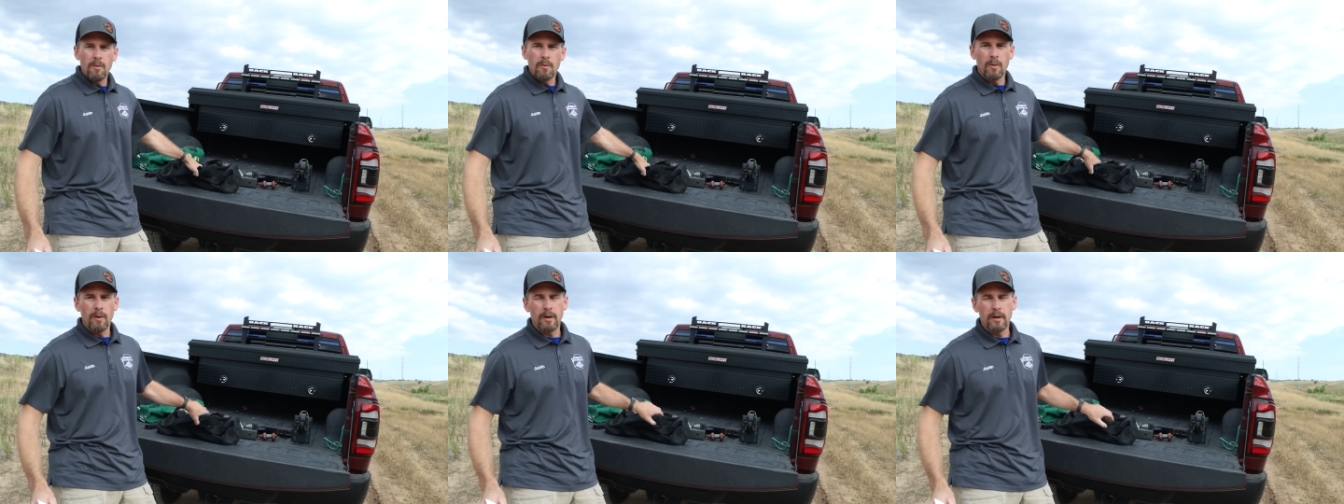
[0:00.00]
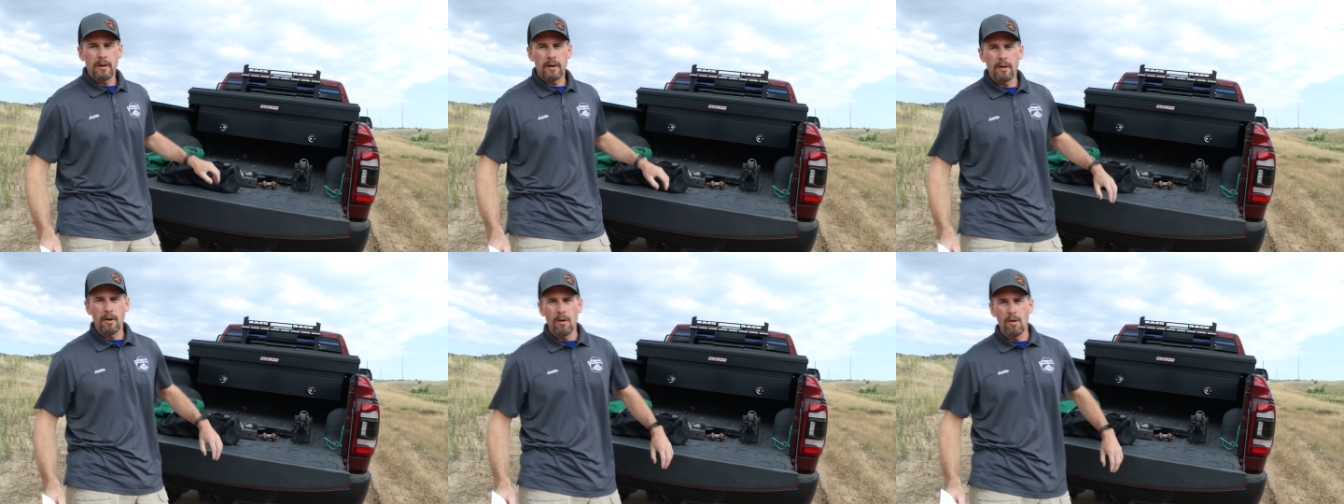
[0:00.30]
We're
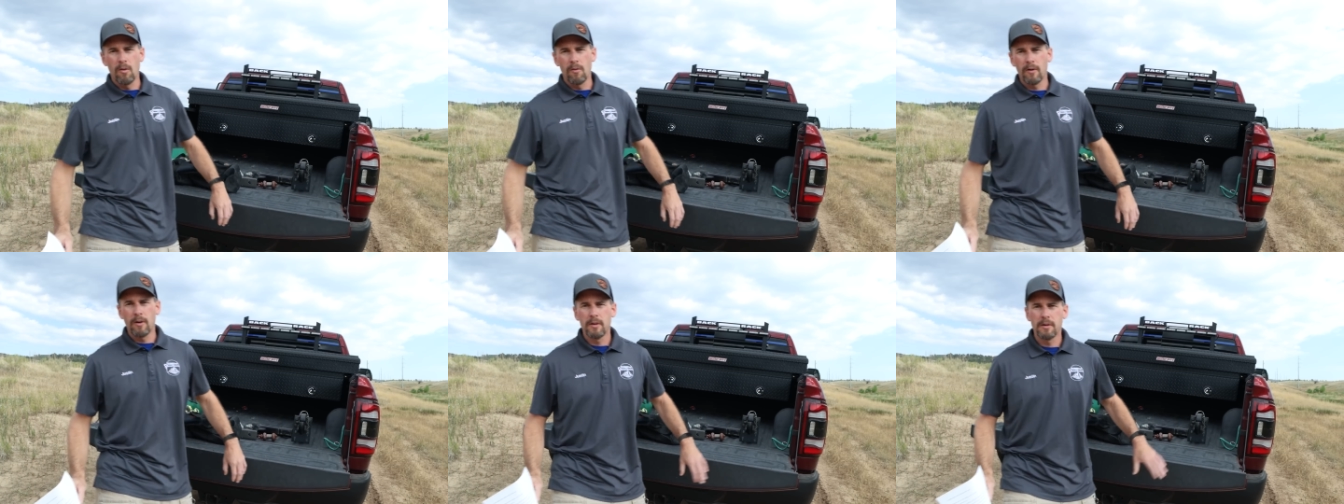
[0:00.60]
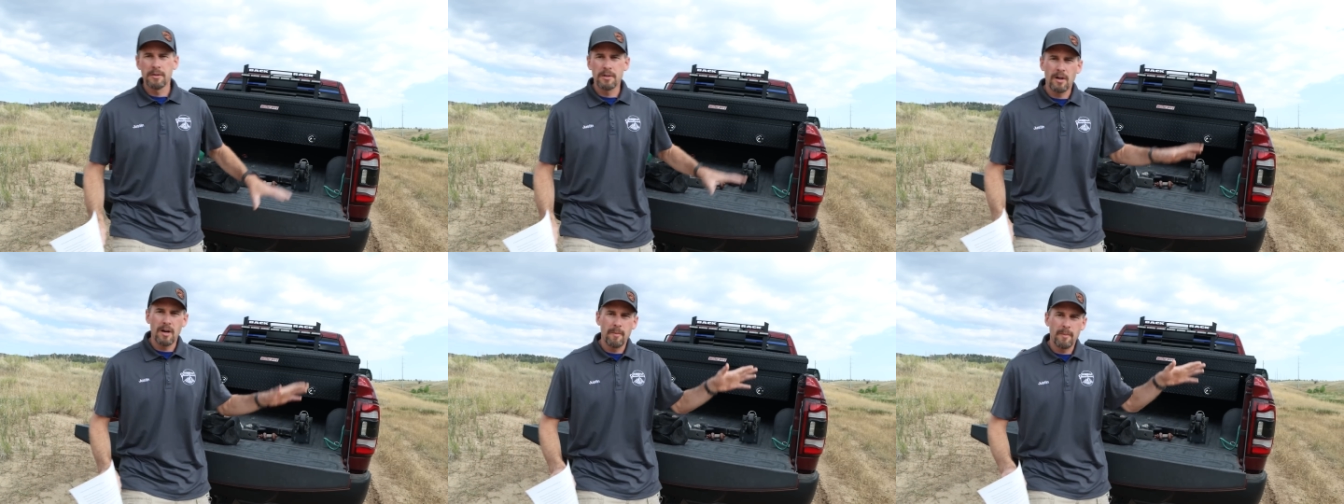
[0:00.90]
gonna go
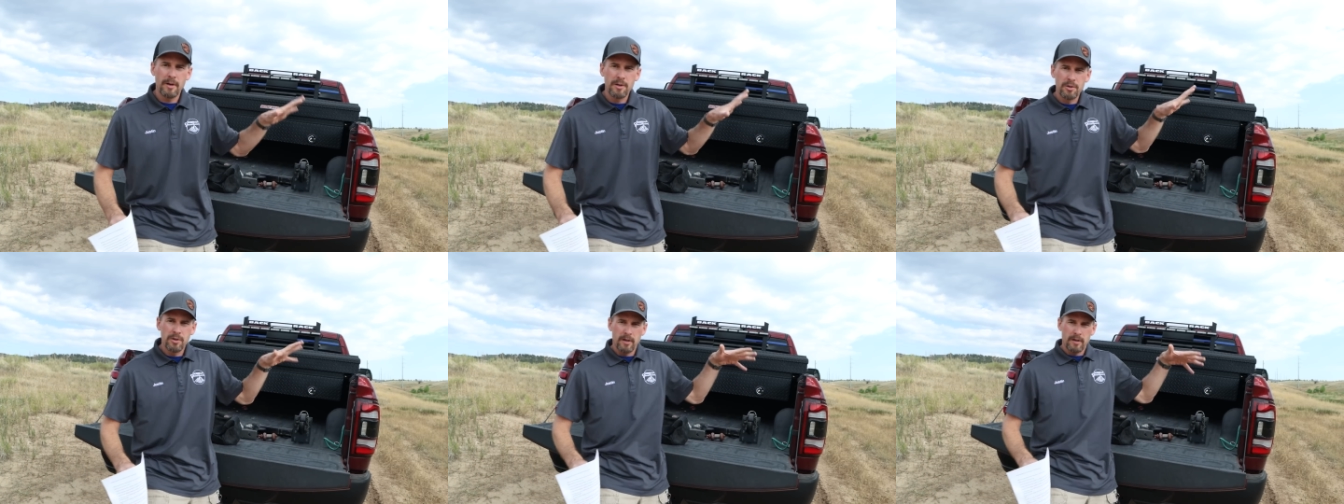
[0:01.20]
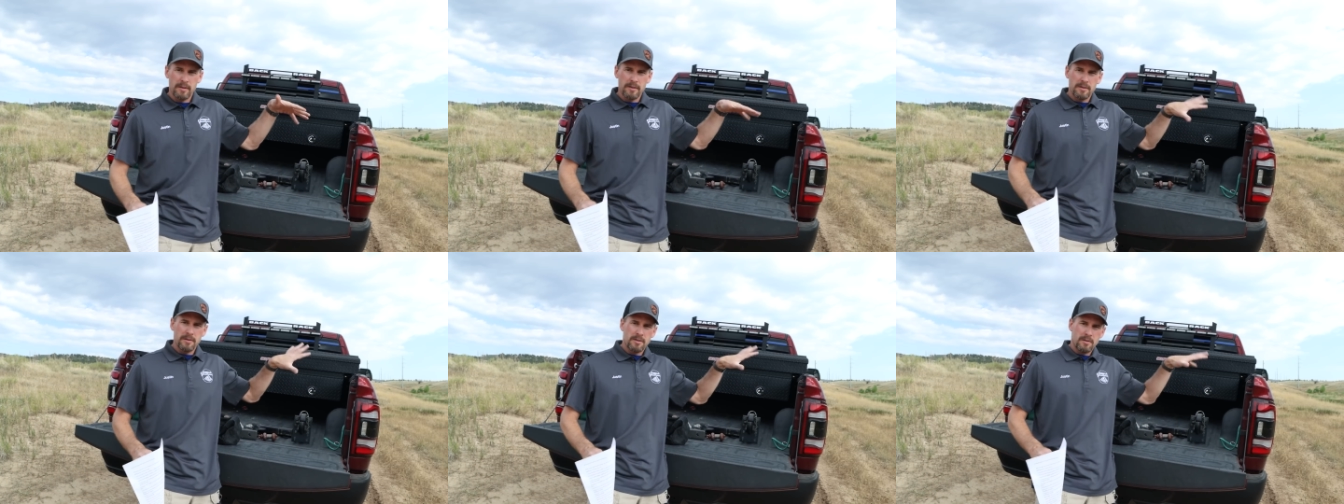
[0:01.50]
over, sorry, my
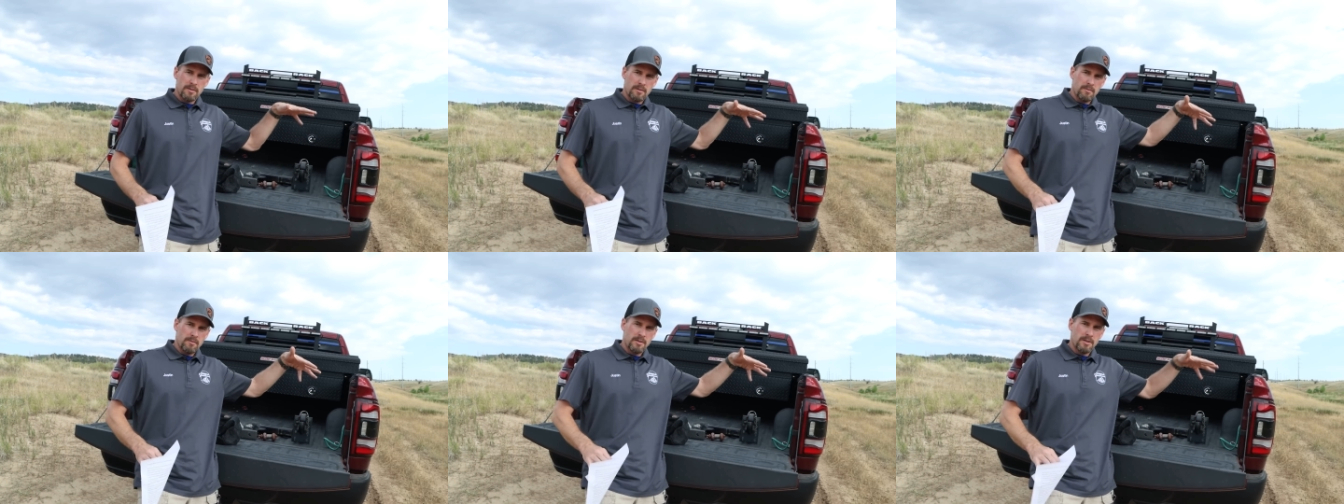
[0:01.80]
truck is